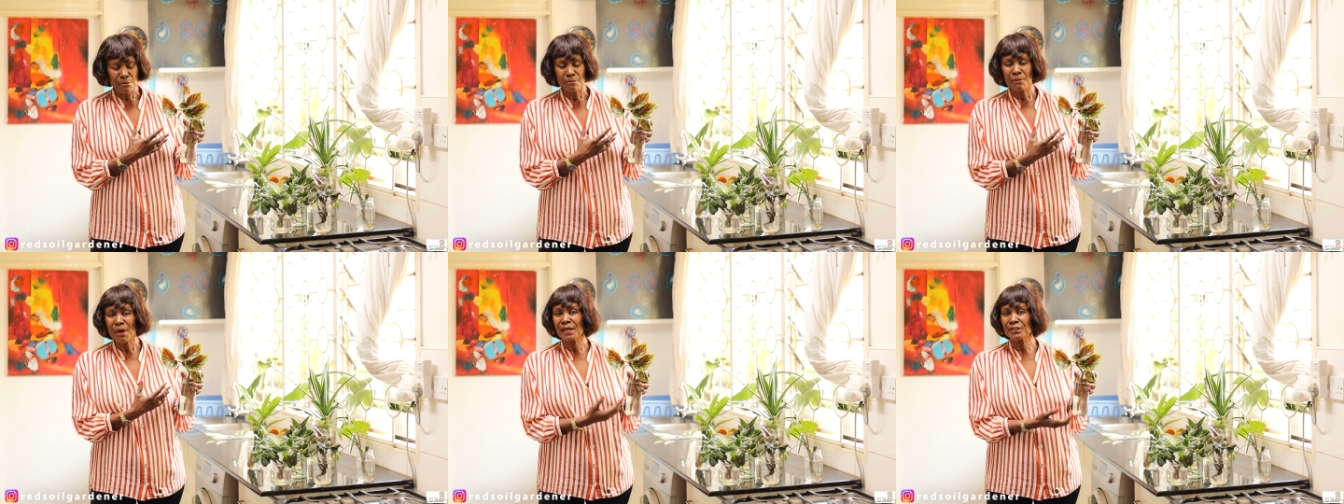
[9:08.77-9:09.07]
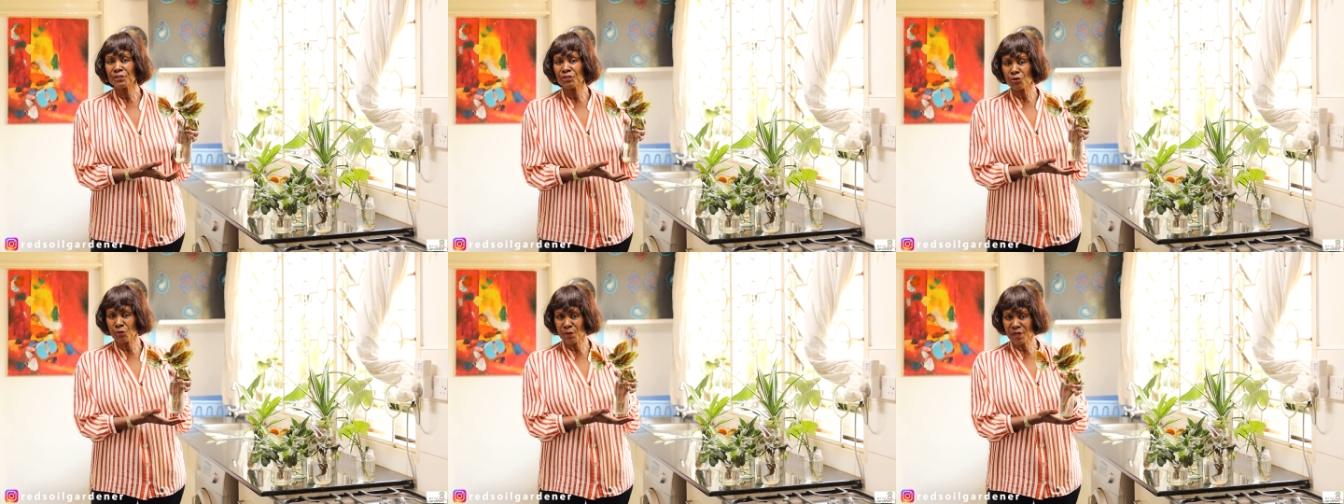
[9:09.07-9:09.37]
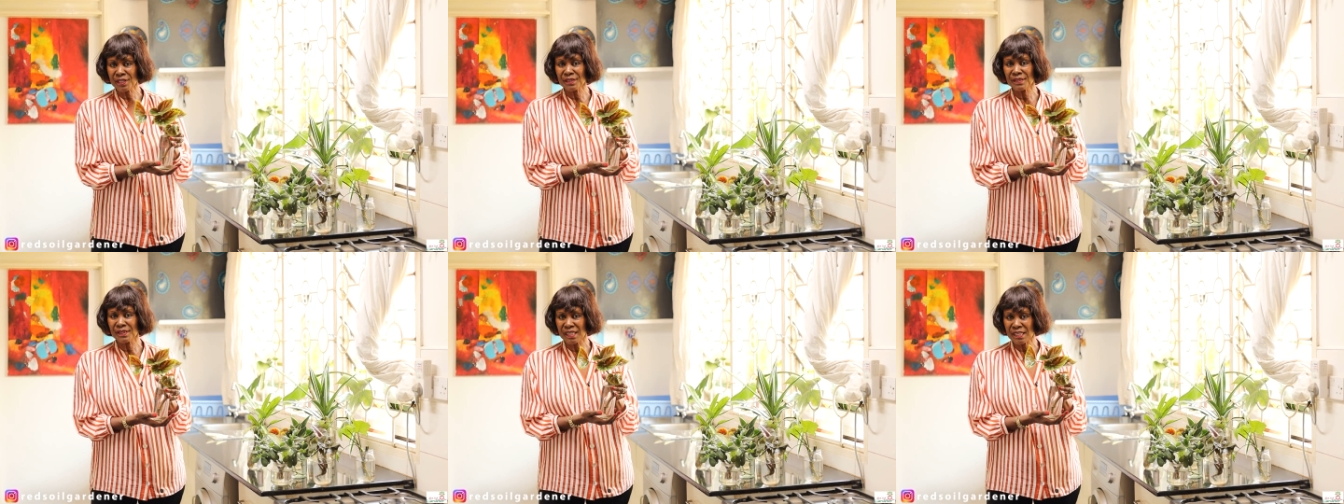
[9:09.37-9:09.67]
by
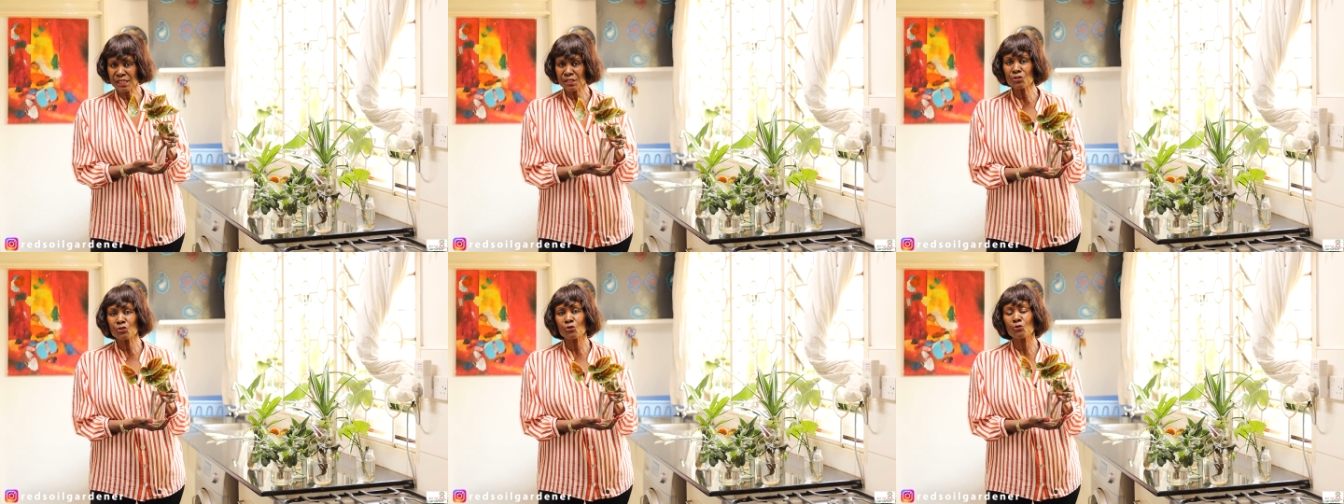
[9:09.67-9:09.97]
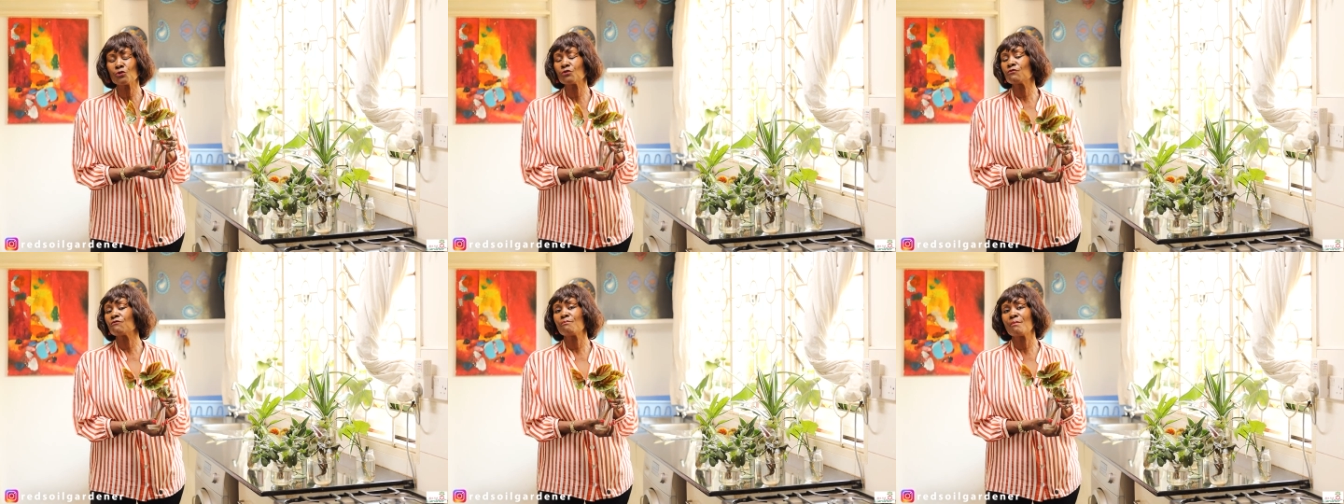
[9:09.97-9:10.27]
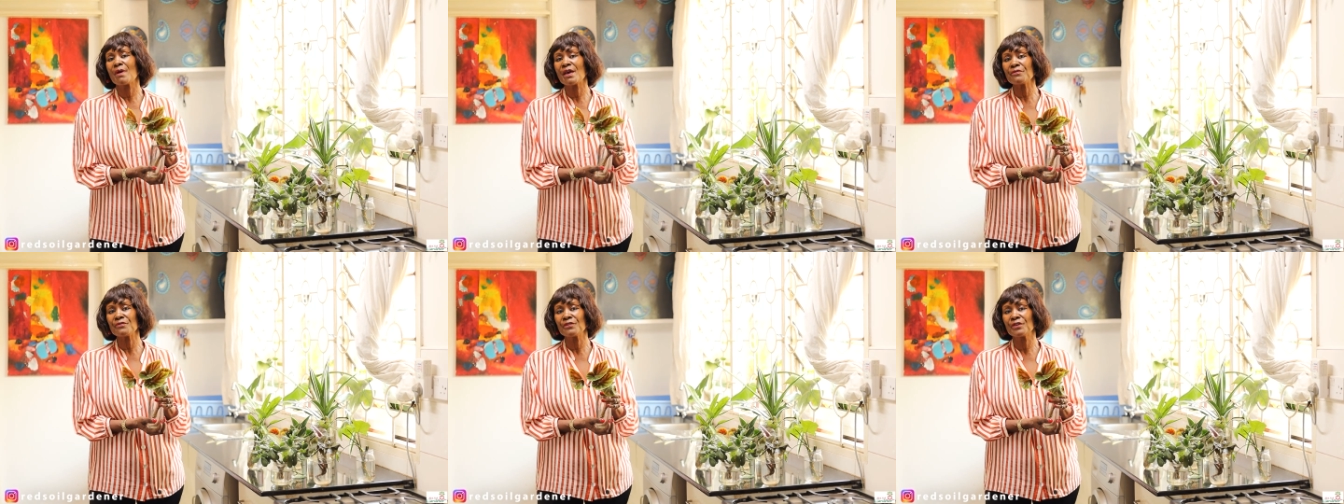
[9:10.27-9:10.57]
doing this sort of
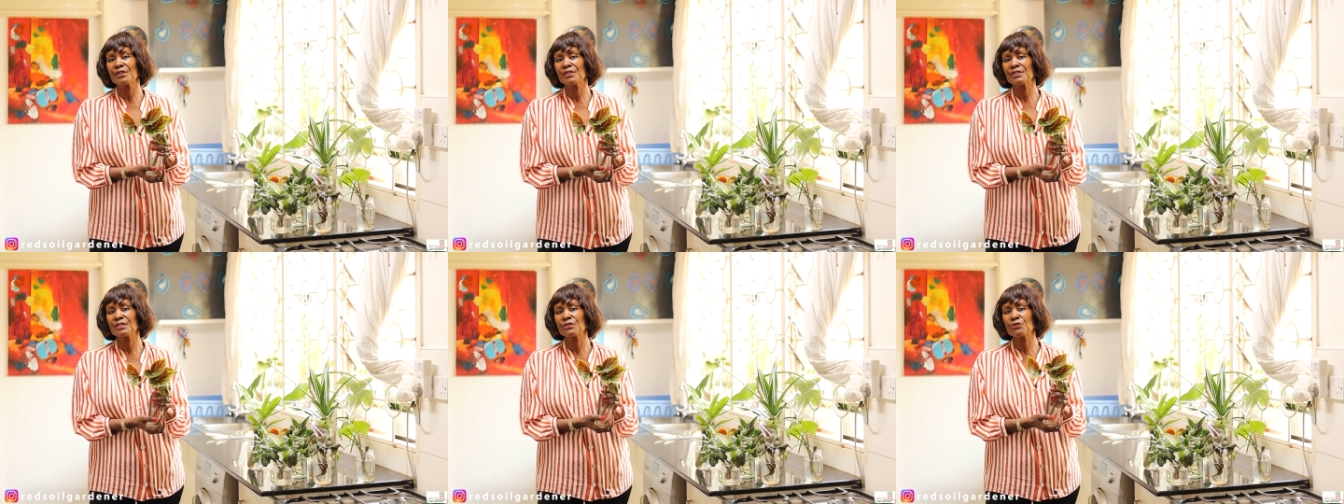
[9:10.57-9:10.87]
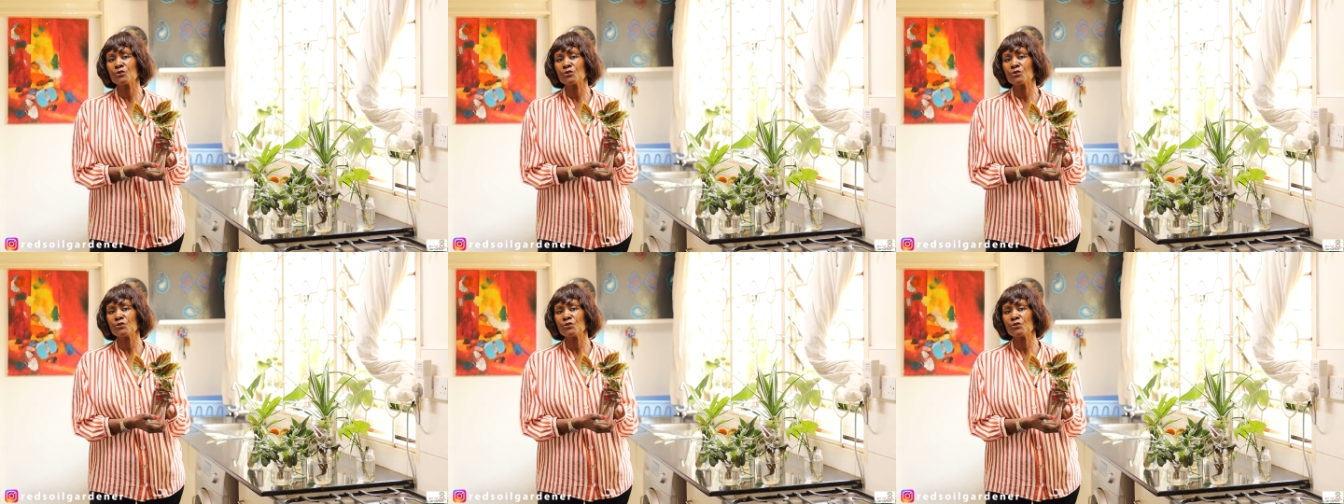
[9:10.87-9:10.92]
method,